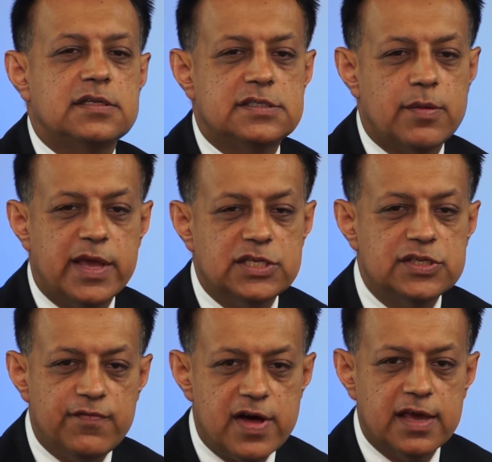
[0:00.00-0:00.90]

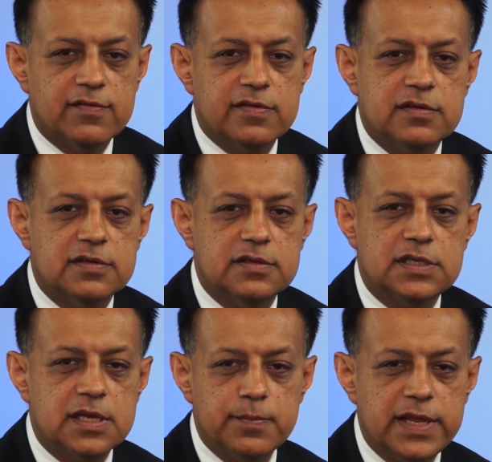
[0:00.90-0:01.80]
Dimension 5,
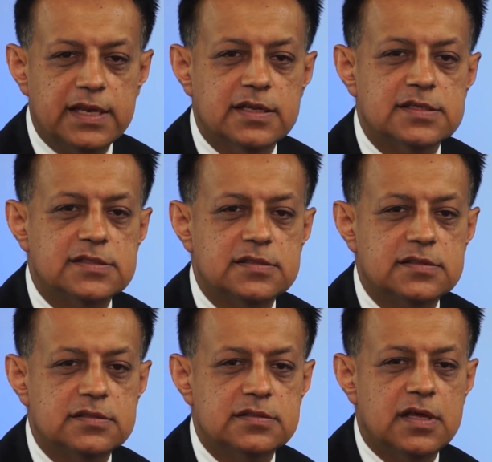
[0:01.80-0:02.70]
completeness.
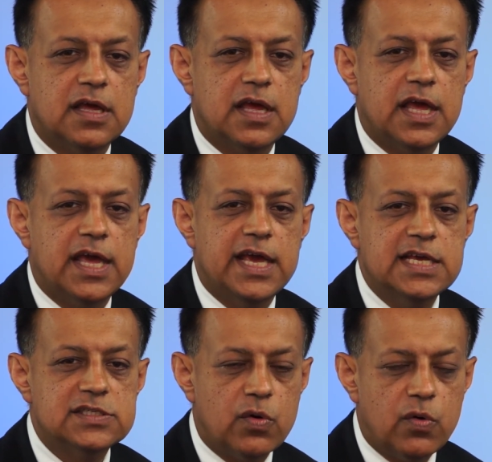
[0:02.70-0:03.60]

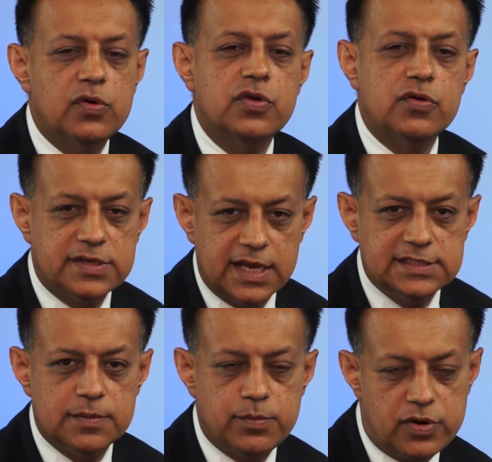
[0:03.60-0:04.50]
Is all your
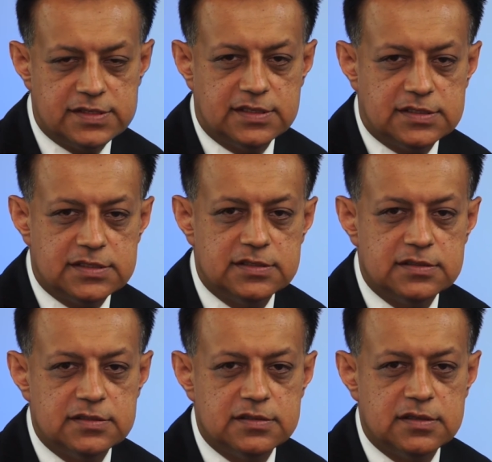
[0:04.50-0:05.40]
data present?
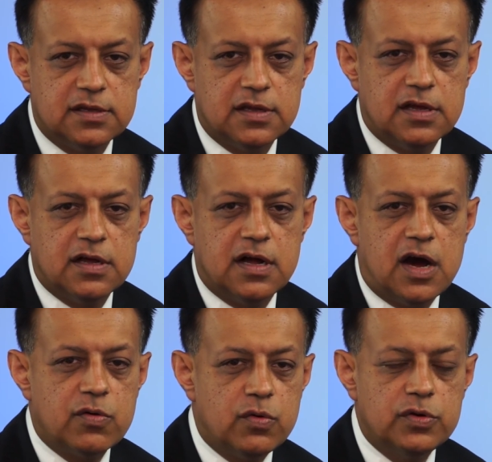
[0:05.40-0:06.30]

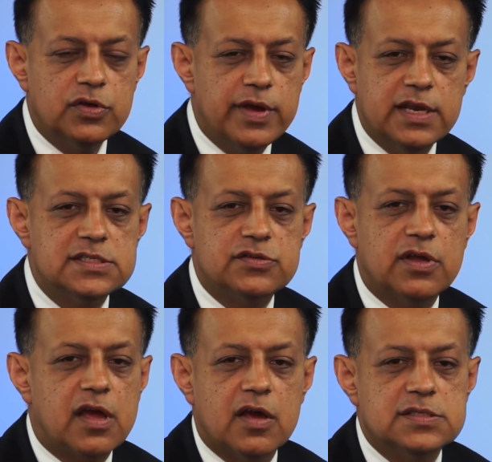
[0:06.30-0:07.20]
Are all your industry
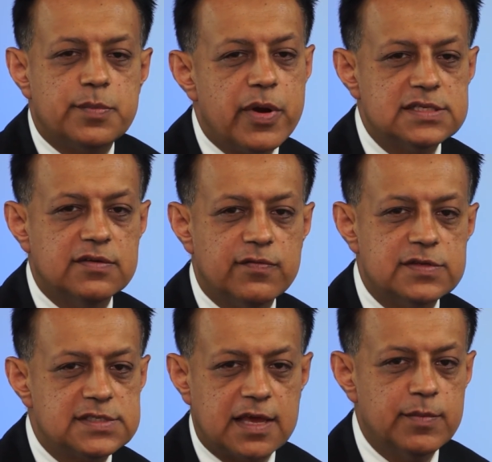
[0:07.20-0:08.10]
codes present
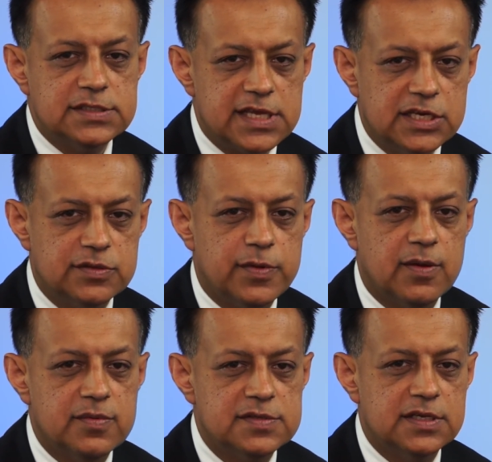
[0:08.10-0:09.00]
for segmentation
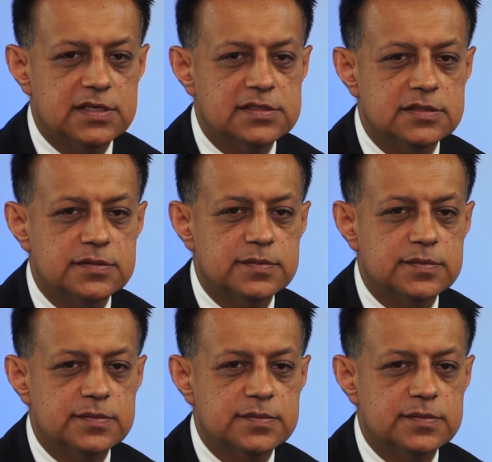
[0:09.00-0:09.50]
purposes?